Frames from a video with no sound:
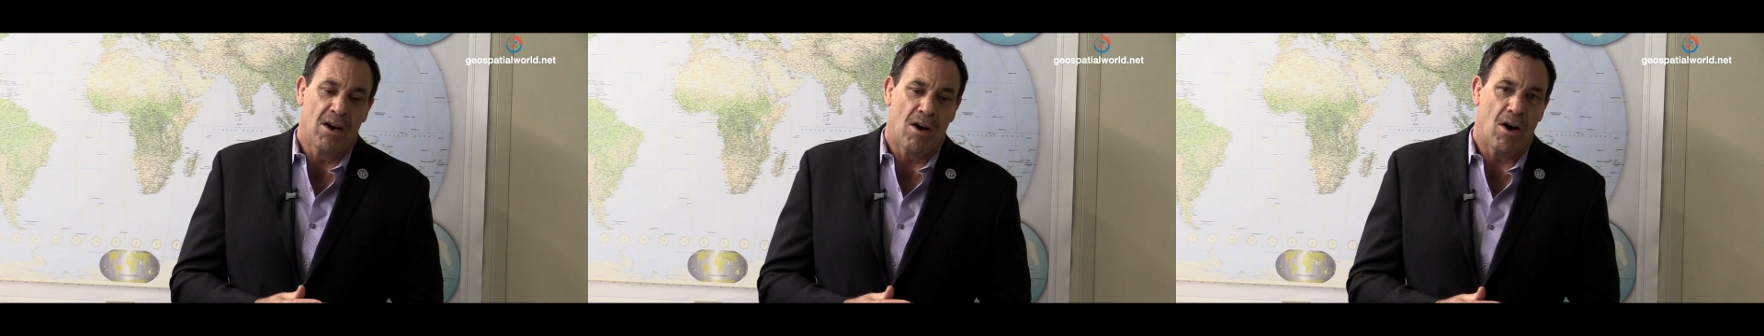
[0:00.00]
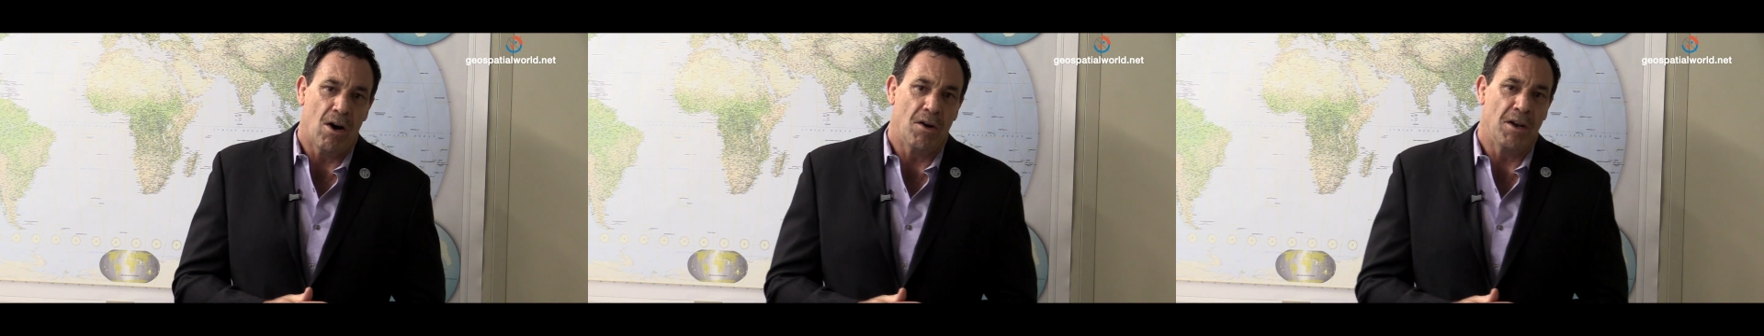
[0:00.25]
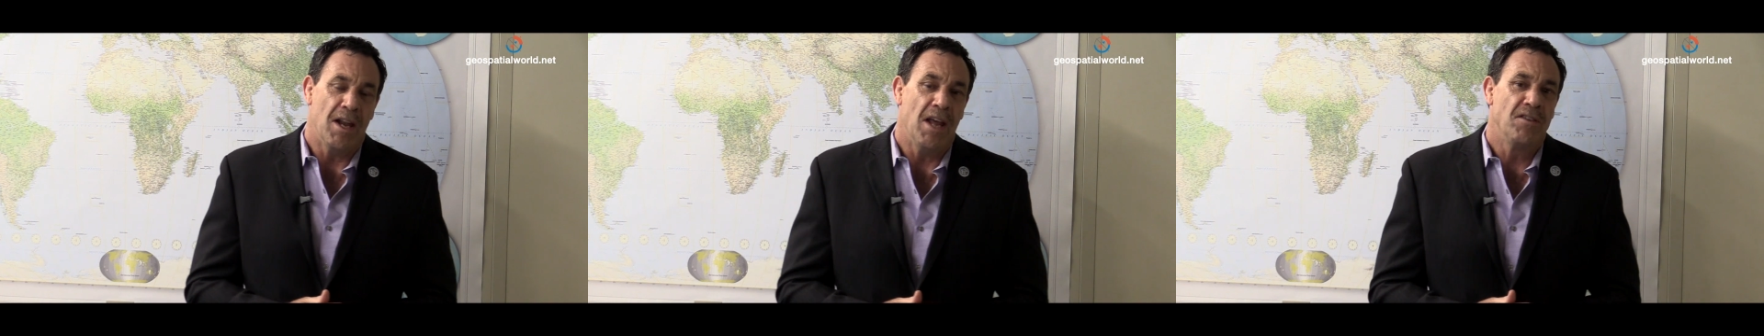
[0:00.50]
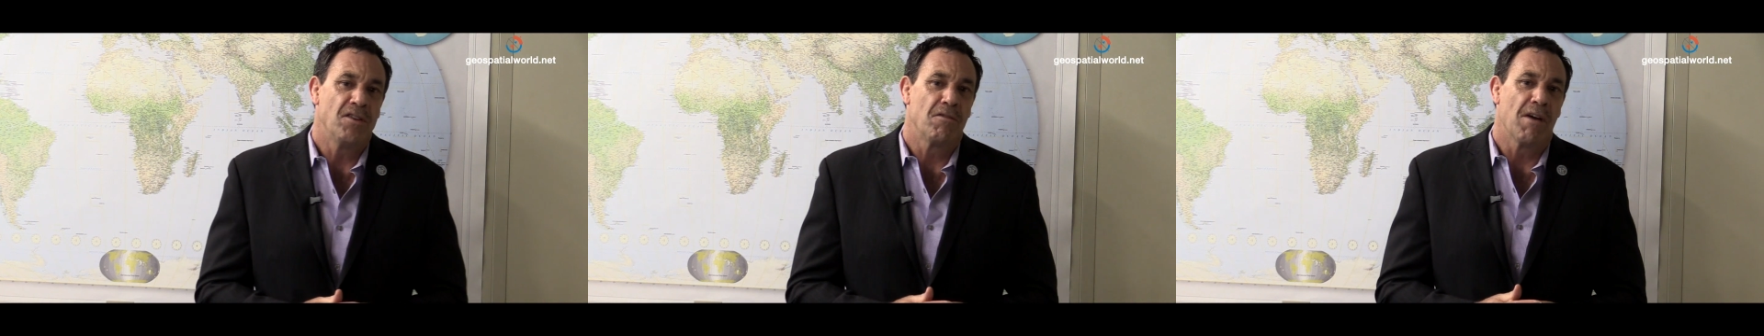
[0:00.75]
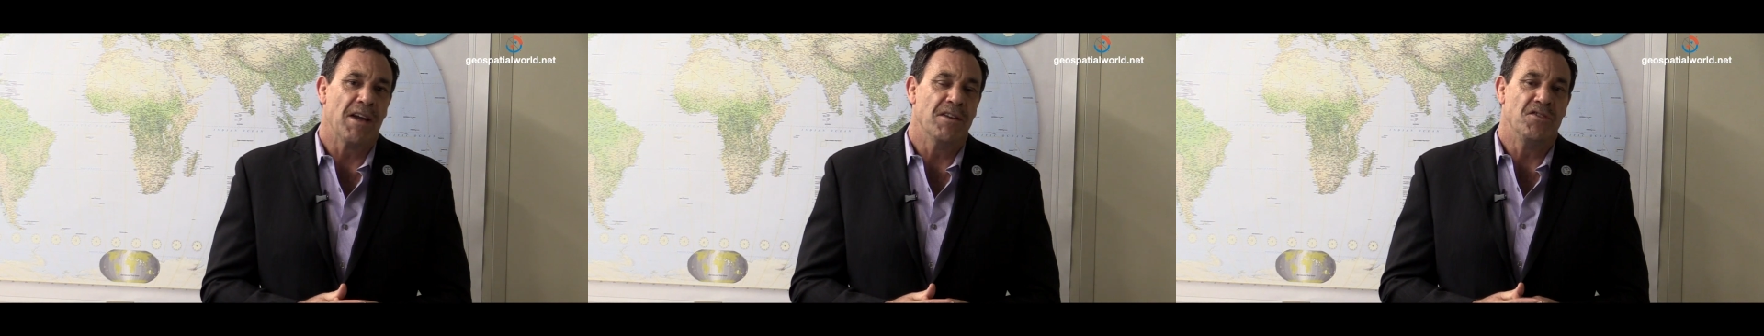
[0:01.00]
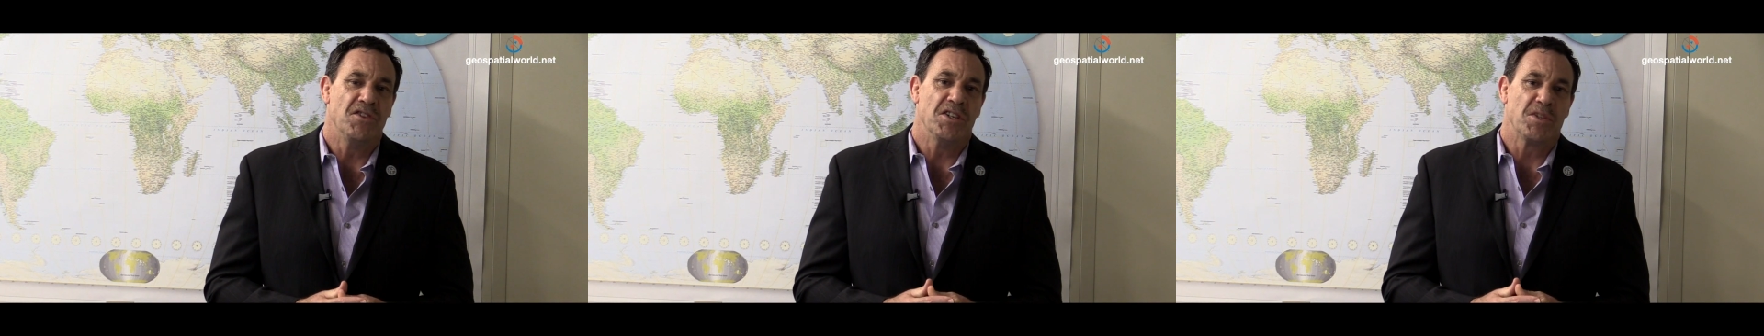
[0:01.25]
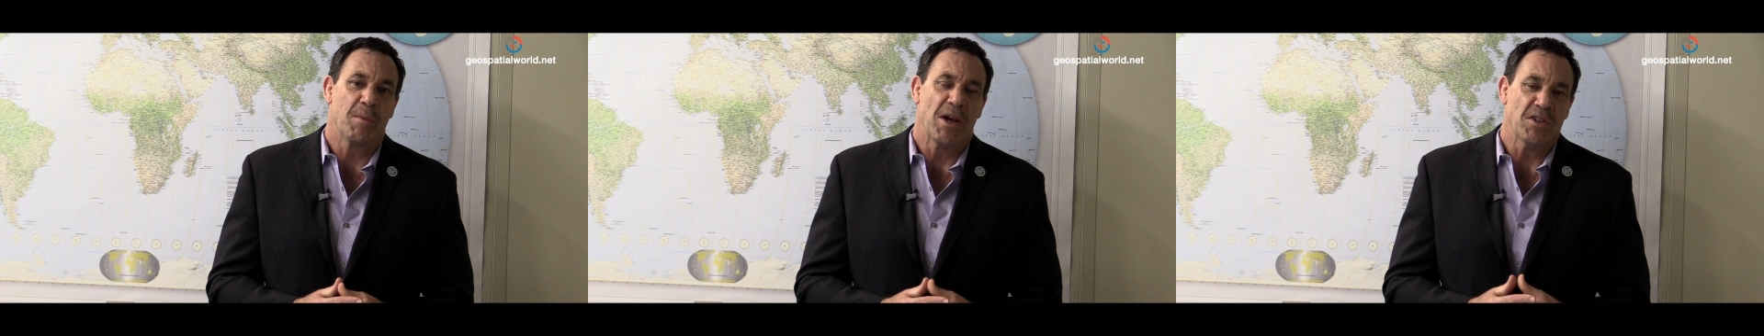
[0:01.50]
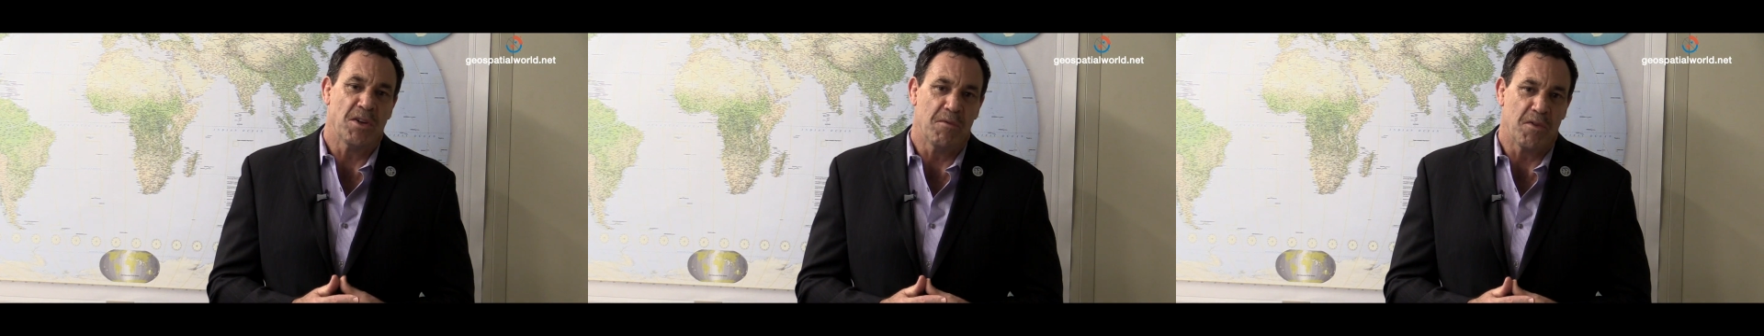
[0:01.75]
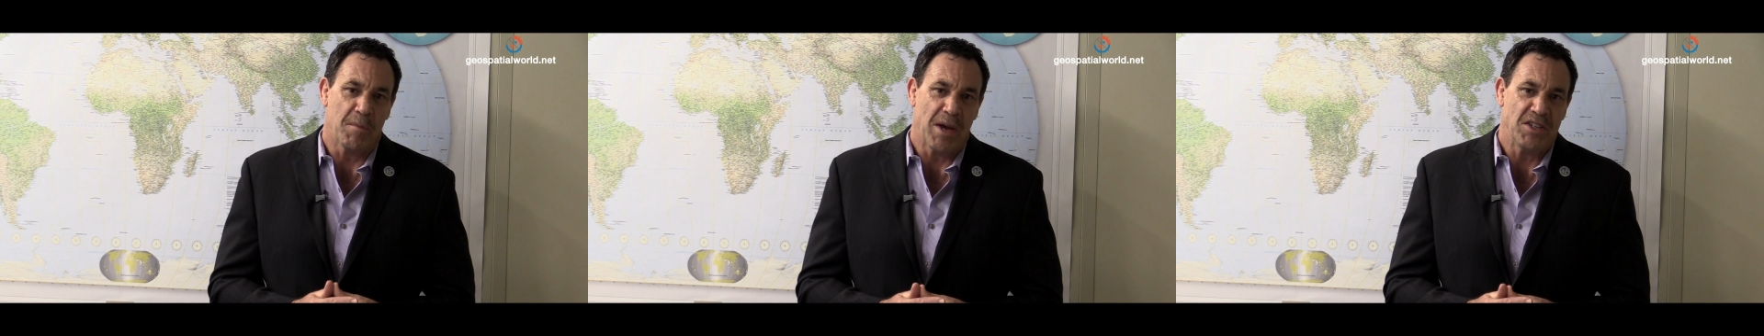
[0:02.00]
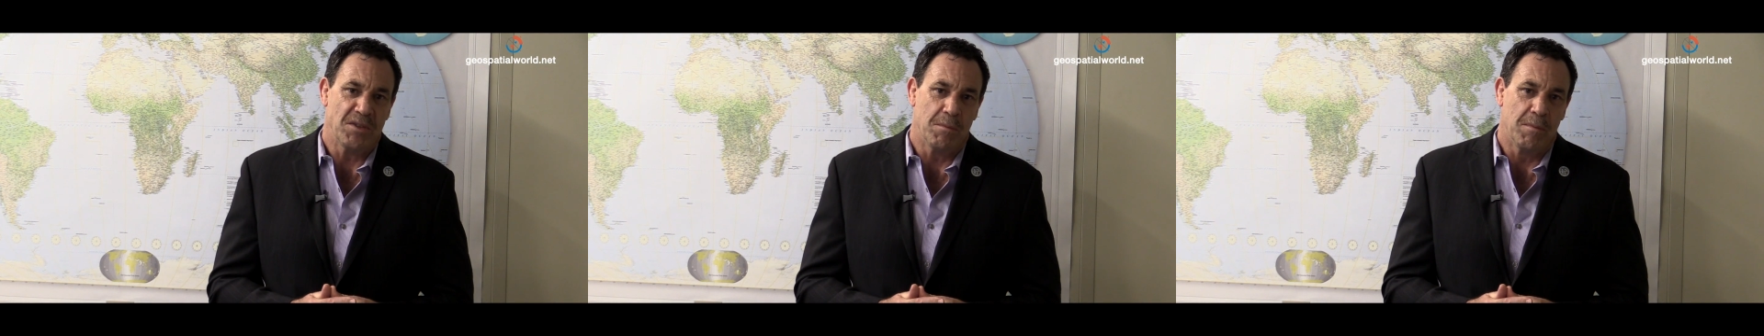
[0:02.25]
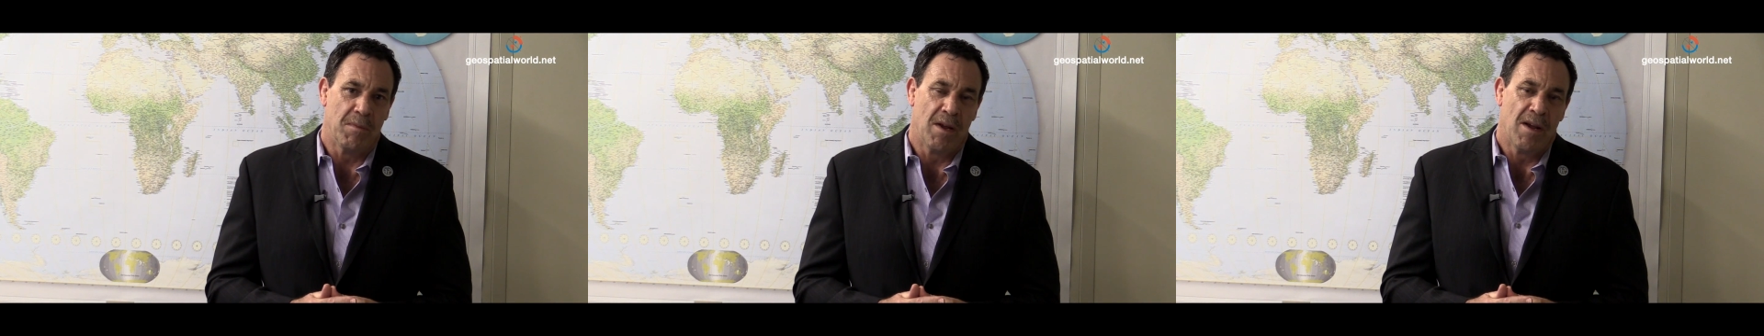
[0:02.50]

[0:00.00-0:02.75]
on an integrated geospatial information